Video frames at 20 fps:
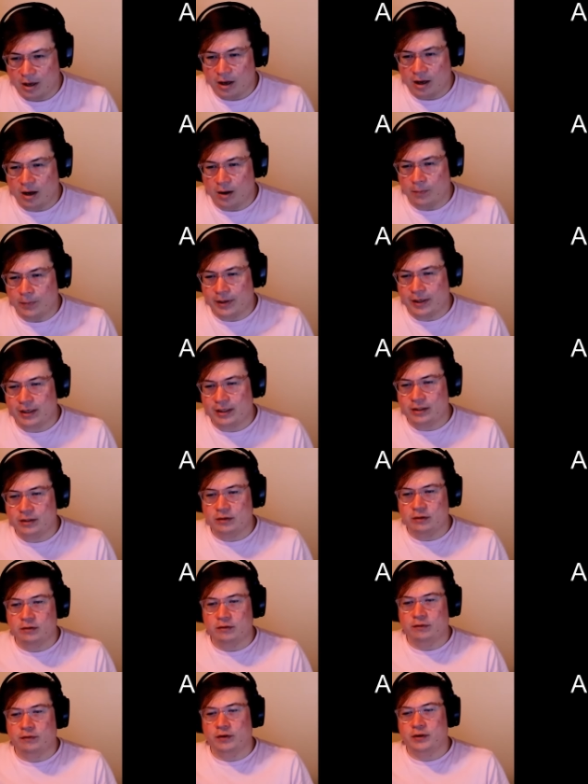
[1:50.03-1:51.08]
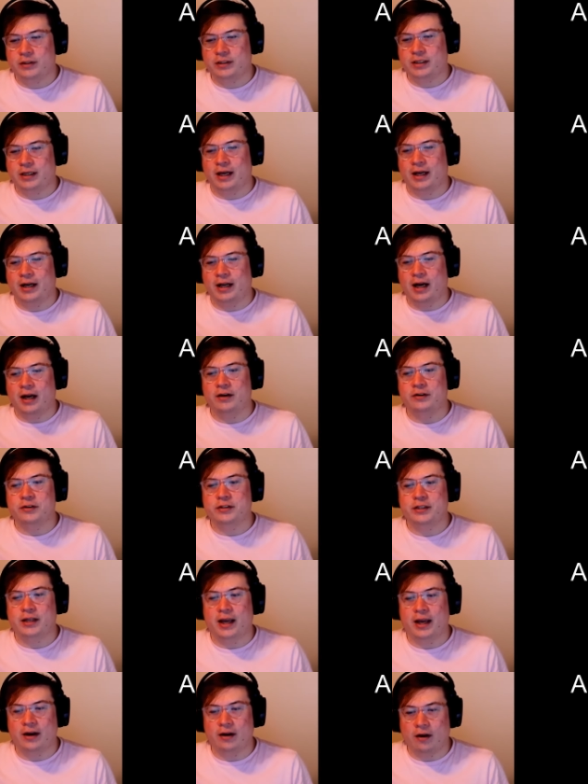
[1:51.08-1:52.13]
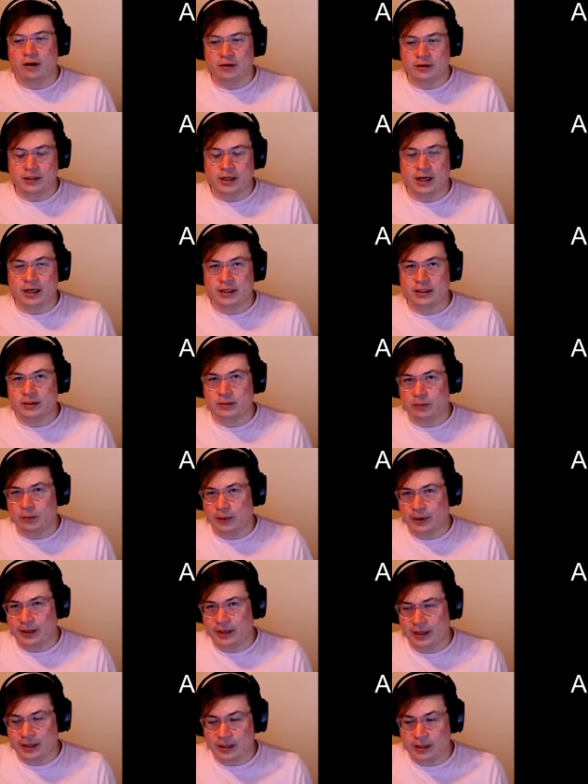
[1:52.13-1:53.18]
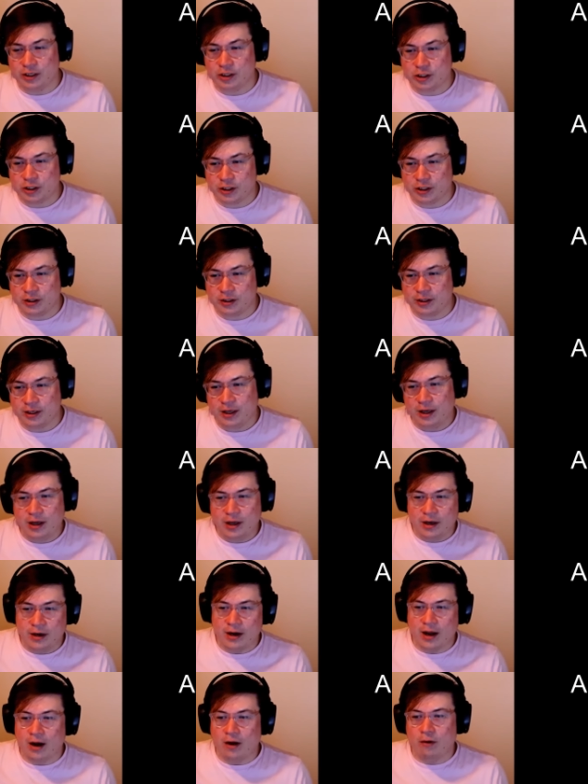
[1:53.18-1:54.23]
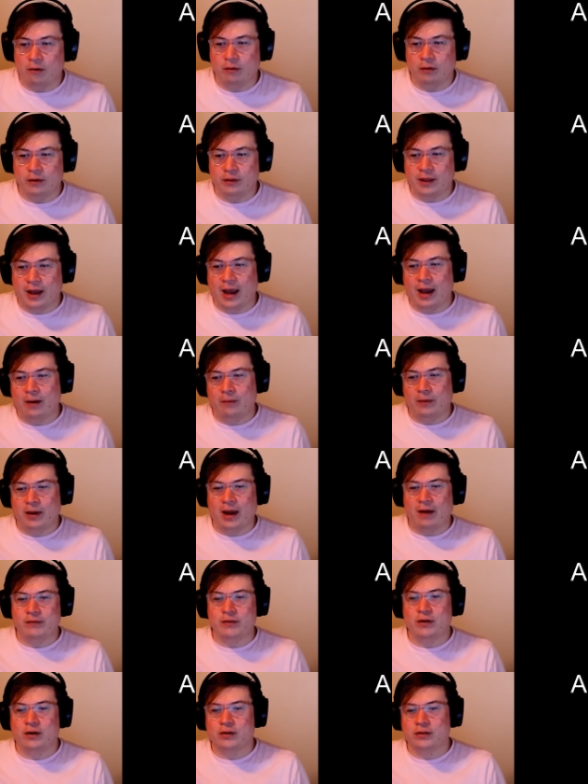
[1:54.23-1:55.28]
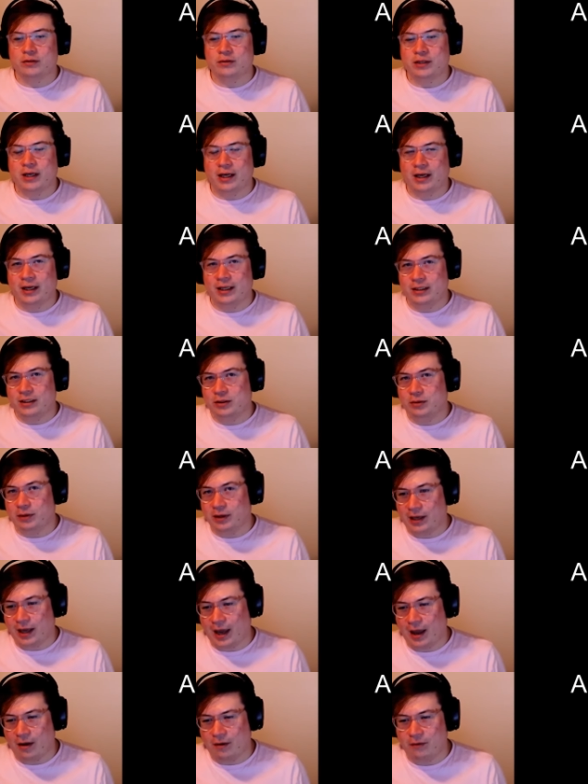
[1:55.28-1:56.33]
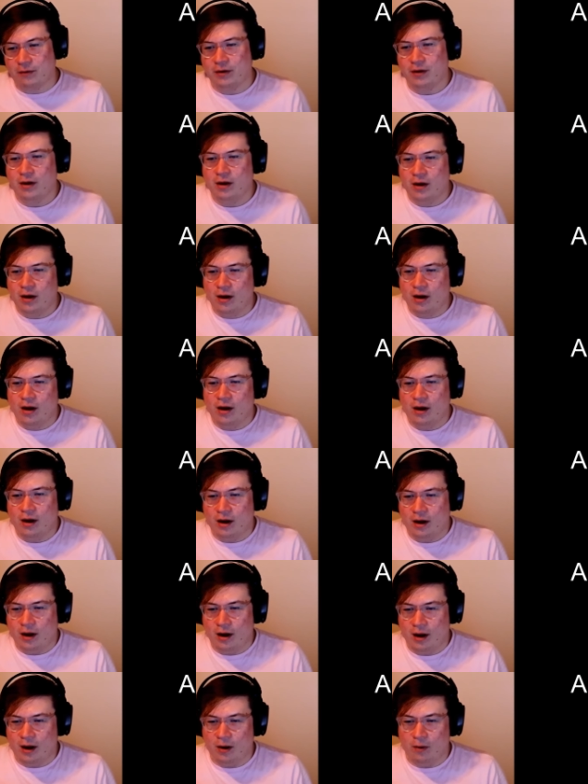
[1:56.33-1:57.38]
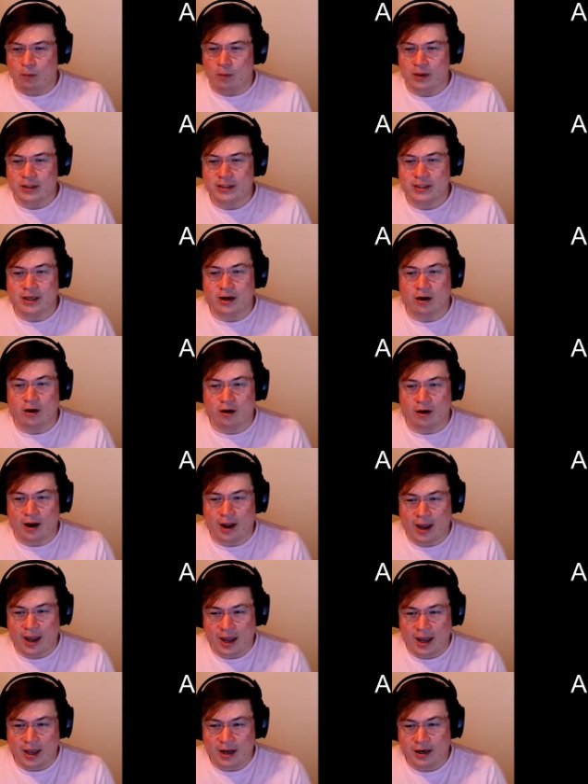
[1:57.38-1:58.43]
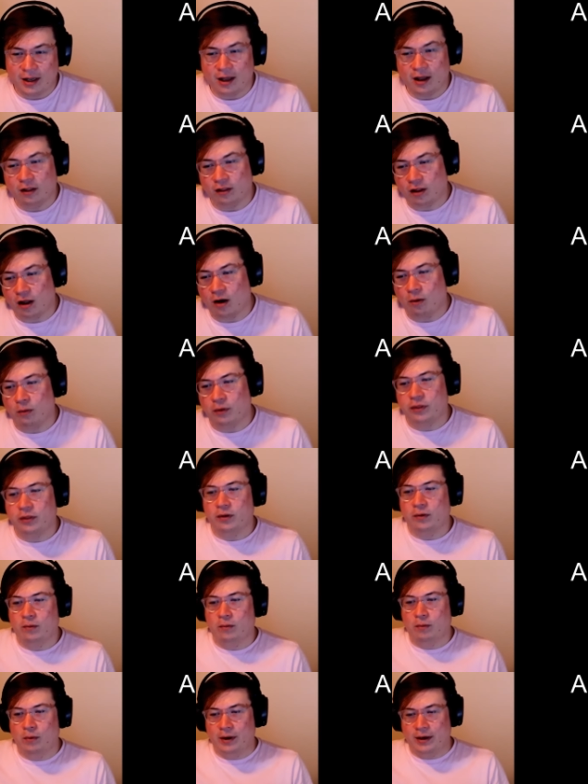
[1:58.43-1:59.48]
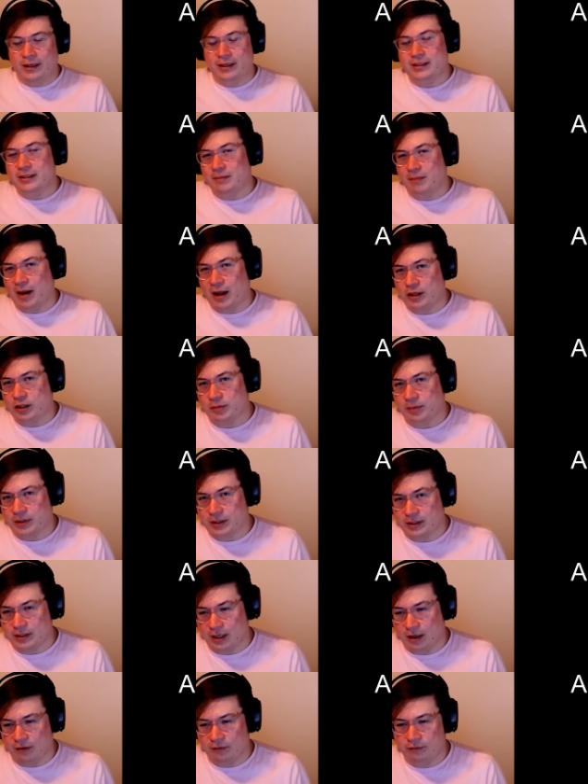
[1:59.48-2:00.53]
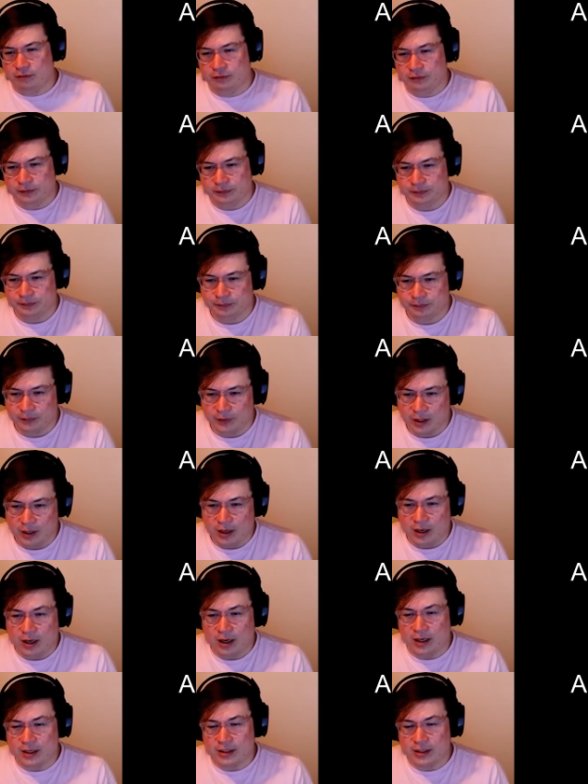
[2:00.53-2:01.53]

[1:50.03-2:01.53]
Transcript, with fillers: We need to first kind of understand our deck's win condition not only that, we have to also take into account uh, what's in our hand, along with what is the matchup itself. Uh,